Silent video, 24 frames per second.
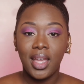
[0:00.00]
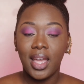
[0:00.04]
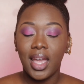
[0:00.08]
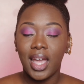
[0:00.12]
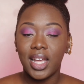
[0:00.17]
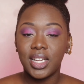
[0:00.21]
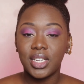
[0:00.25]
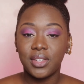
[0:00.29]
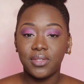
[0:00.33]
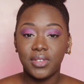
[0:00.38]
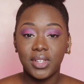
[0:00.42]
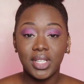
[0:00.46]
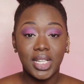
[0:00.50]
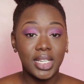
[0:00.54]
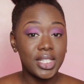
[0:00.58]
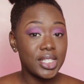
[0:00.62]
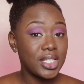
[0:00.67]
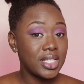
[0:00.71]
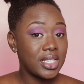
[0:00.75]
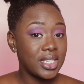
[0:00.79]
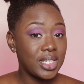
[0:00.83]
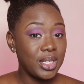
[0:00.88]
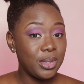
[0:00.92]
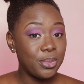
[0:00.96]
And if you'd like
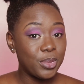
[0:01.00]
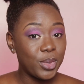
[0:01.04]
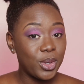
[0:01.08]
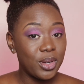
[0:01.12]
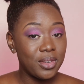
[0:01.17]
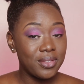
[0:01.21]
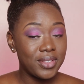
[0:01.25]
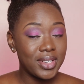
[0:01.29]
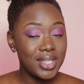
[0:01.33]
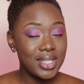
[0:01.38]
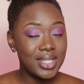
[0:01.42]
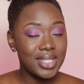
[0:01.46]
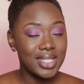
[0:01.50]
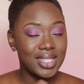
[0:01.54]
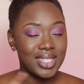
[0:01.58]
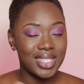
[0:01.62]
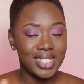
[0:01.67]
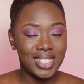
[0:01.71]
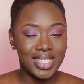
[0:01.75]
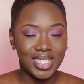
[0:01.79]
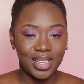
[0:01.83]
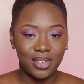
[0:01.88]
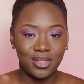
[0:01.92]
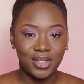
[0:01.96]
to see more of it,
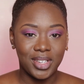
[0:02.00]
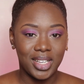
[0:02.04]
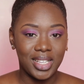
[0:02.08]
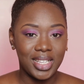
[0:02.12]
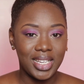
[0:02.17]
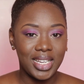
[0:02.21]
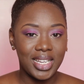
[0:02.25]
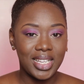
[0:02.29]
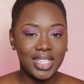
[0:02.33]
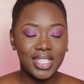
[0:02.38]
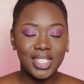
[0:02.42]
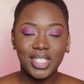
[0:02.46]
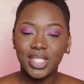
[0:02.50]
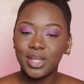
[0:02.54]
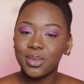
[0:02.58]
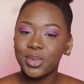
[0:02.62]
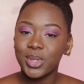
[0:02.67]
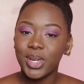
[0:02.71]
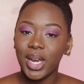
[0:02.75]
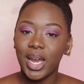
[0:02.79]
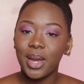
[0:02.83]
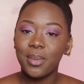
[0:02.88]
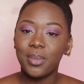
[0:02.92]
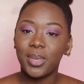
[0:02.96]
then definitely hit the
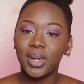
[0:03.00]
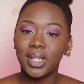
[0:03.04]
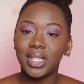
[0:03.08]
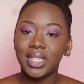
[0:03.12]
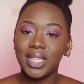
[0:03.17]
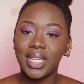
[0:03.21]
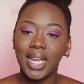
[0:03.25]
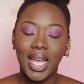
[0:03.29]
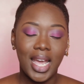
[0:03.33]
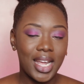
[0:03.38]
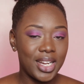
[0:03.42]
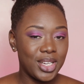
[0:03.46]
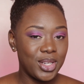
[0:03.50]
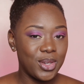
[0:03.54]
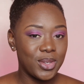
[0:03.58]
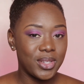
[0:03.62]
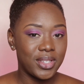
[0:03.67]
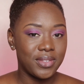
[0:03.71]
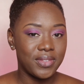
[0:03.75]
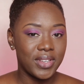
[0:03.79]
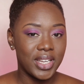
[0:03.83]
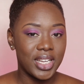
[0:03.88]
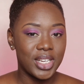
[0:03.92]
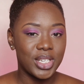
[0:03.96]
subscribe button and the
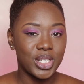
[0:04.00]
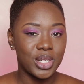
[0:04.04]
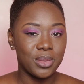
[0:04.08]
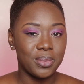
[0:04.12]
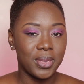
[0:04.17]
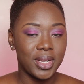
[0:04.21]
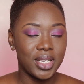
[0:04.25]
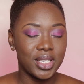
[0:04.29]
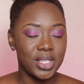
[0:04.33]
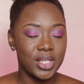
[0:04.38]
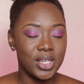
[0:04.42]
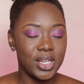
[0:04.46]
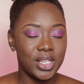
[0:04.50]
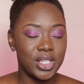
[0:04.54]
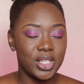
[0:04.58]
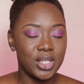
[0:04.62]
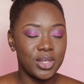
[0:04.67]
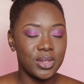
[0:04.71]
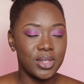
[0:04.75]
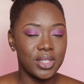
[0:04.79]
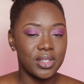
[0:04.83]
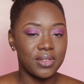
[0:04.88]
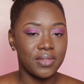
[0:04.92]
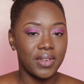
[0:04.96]
notification bell so that you're
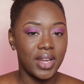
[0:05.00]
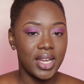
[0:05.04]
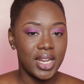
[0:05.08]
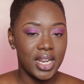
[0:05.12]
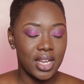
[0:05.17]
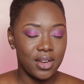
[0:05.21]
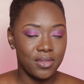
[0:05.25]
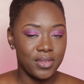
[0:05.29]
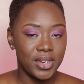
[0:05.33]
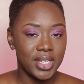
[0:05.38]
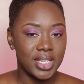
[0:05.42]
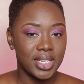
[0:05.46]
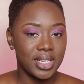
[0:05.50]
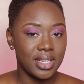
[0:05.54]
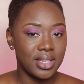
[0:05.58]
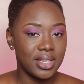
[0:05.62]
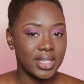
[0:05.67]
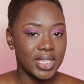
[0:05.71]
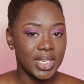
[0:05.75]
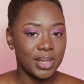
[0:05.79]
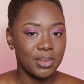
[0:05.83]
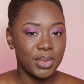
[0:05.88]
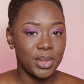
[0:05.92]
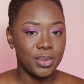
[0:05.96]
notified every single
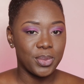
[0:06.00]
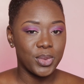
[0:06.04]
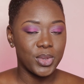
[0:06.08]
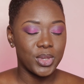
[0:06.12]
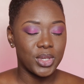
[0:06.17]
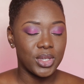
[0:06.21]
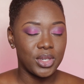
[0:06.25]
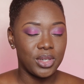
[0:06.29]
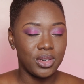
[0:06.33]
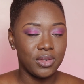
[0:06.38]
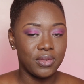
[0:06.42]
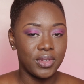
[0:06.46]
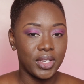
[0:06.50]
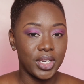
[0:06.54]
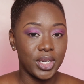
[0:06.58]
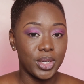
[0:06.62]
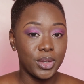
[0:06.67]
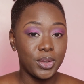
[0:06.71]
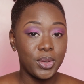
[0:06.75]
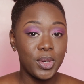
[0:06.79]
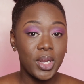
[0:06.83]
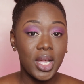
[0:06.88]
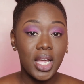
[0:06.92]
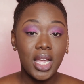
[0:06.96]
time I post a new
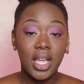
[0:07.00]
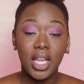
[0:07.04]
video.